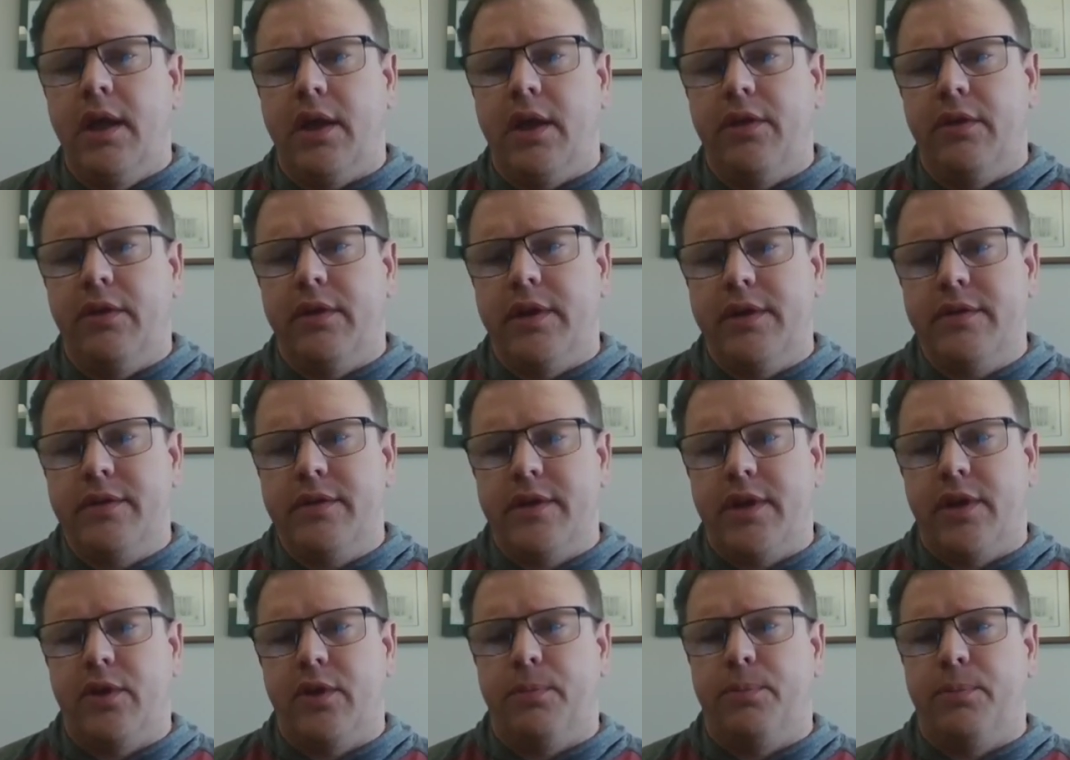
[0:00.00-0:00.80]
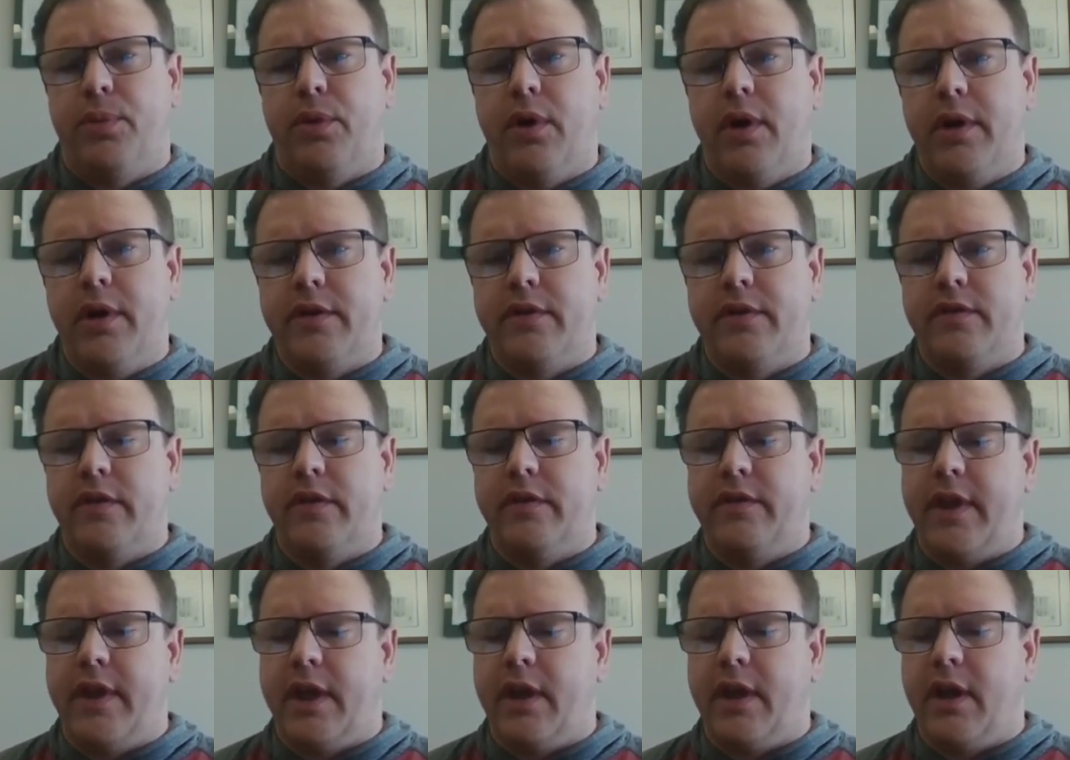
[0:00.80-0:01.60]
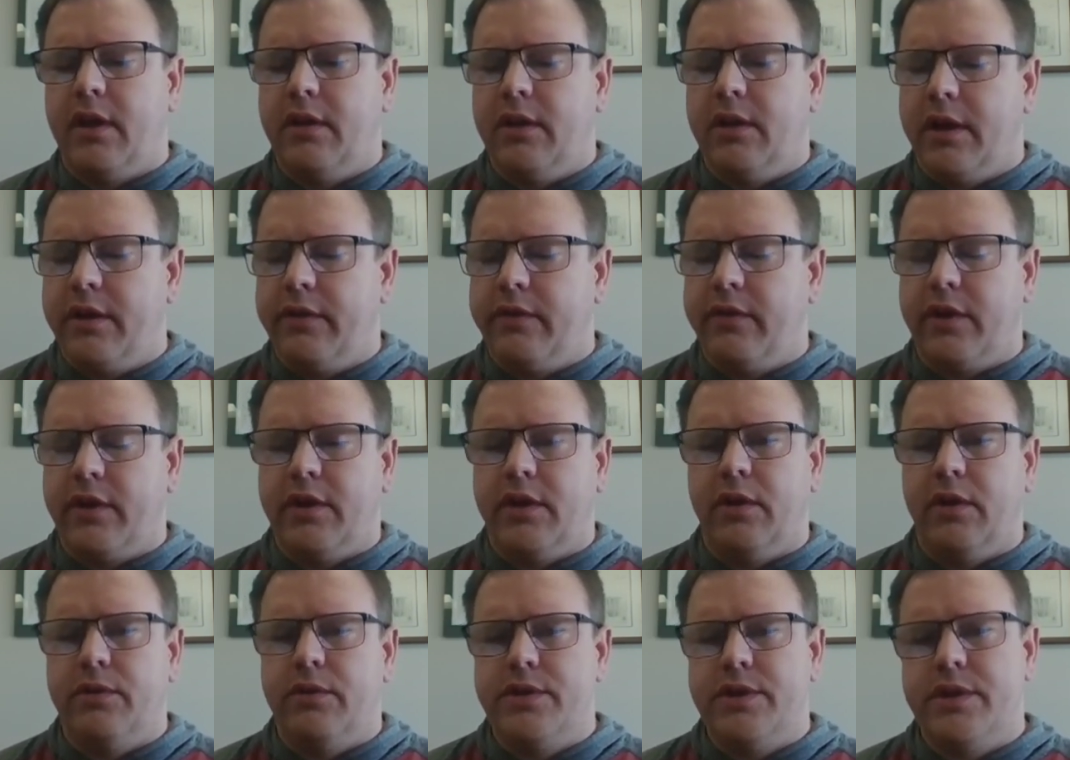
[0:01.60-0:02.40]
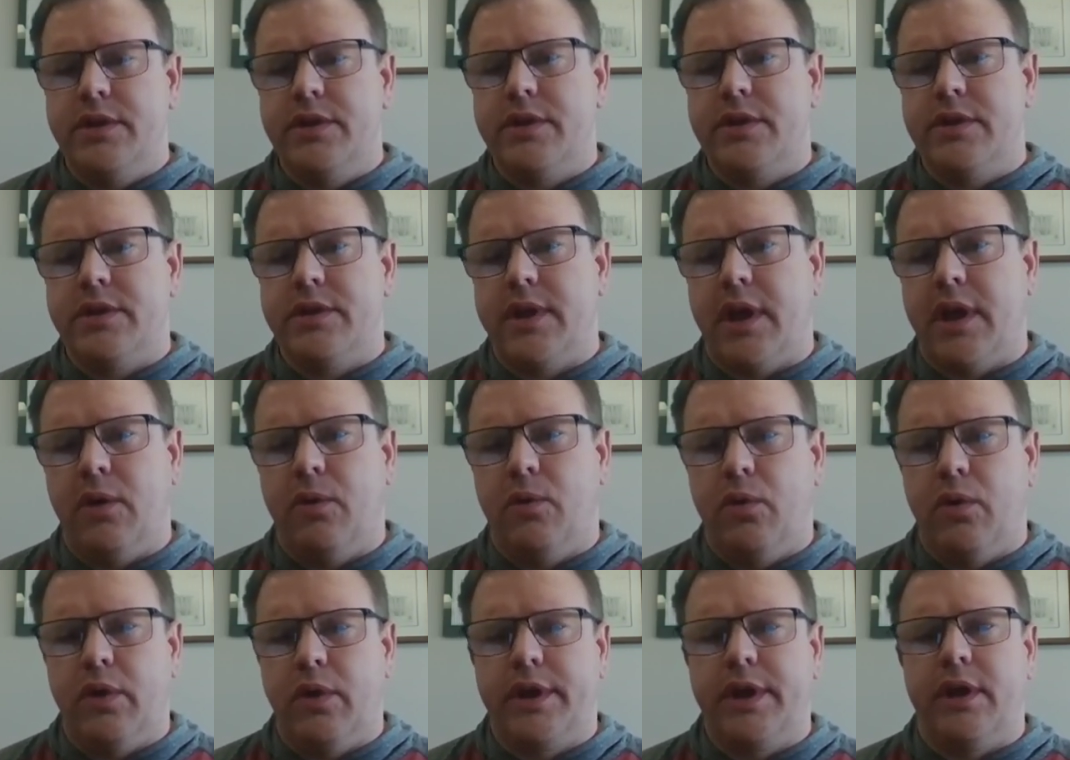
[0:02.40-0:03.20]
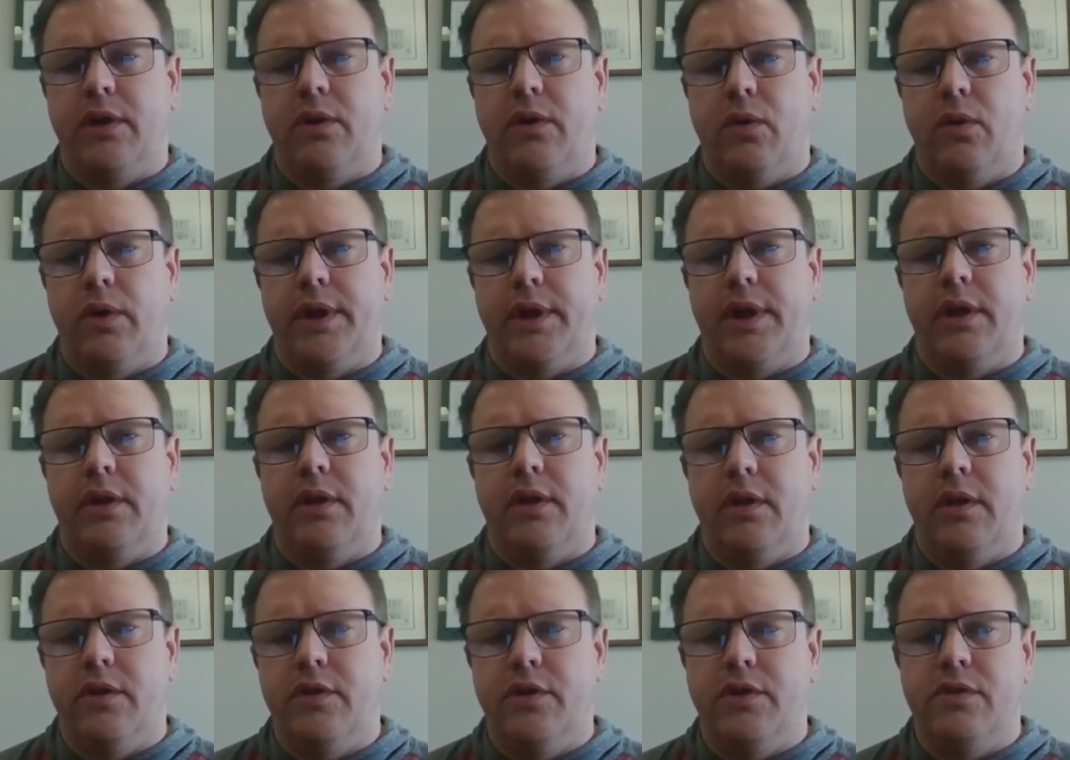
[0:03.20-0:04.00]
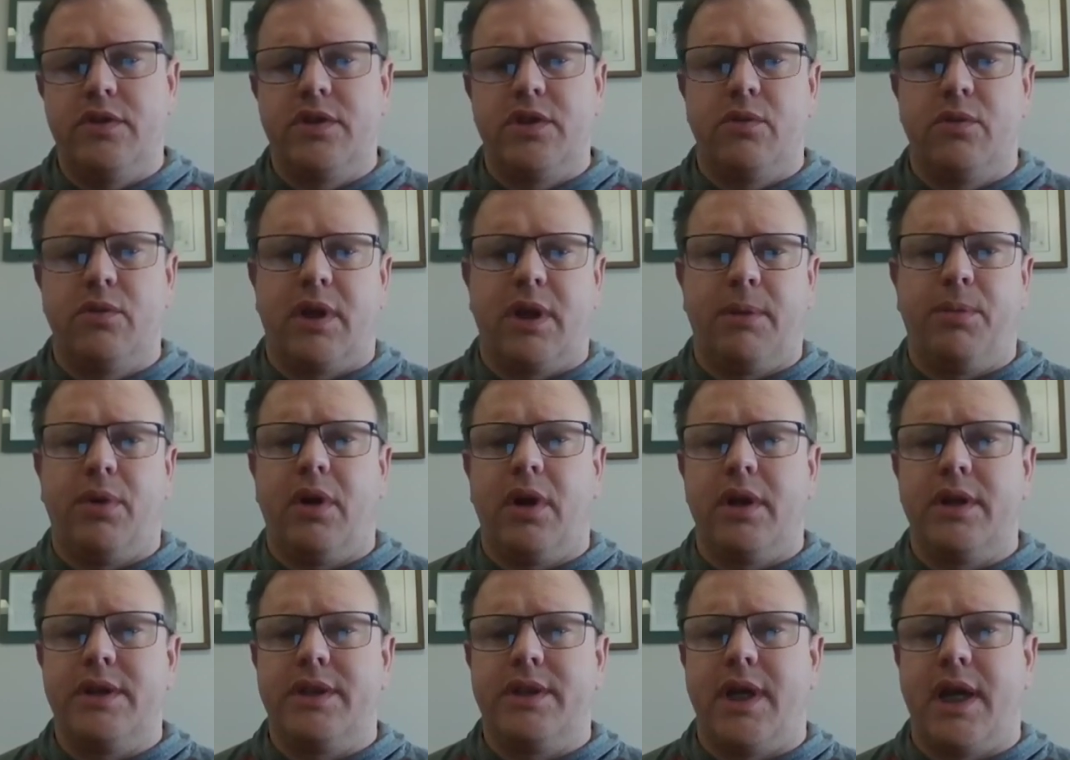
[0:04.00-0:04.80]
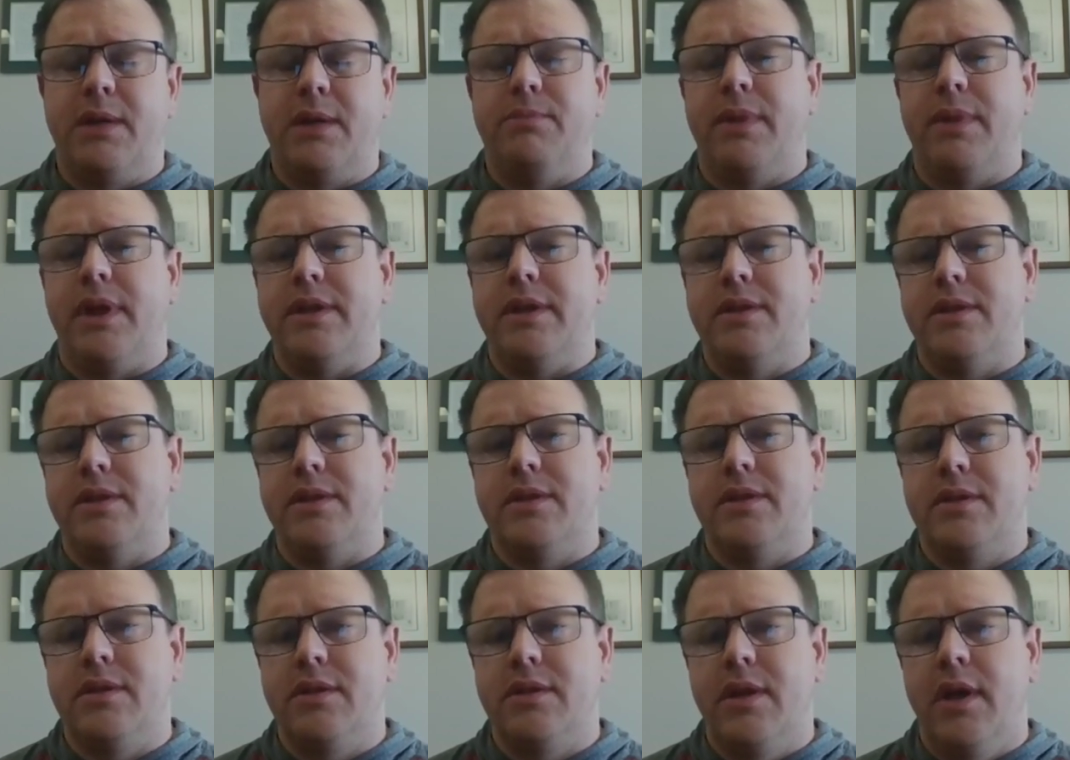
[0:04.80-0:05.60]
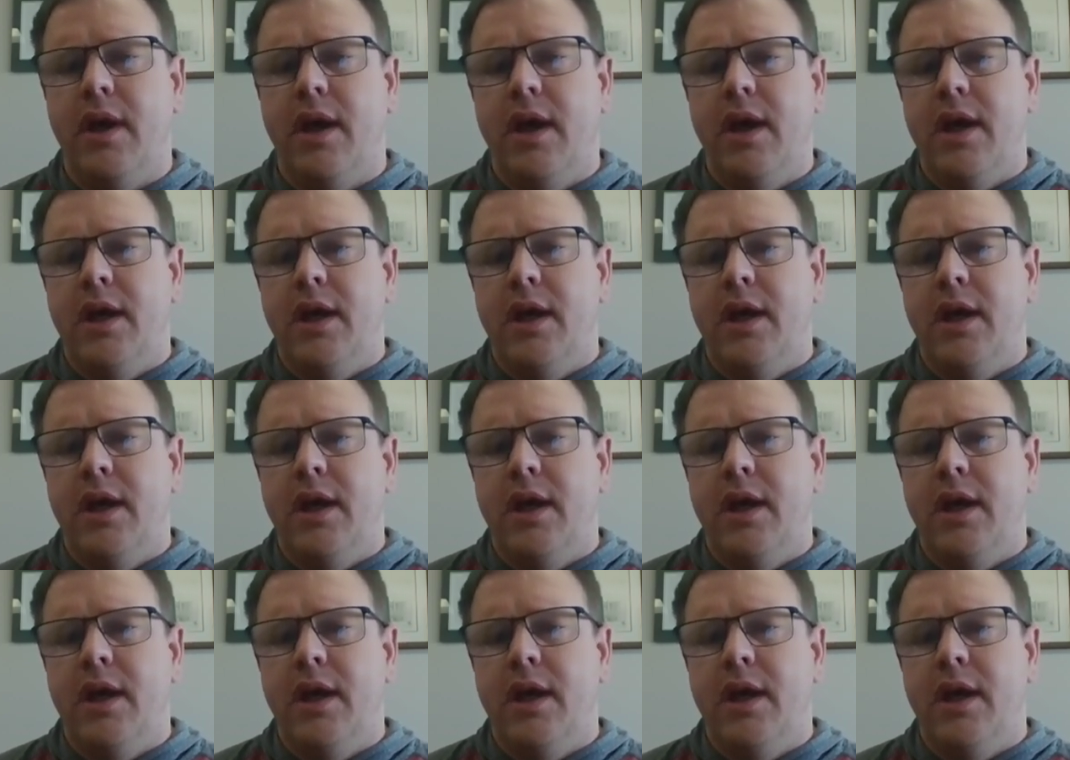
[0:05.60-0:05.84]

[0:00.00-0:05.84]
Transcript: Now, there is another part of this, is that a lot of the coaches that work in Oregon do so on a part-time basis.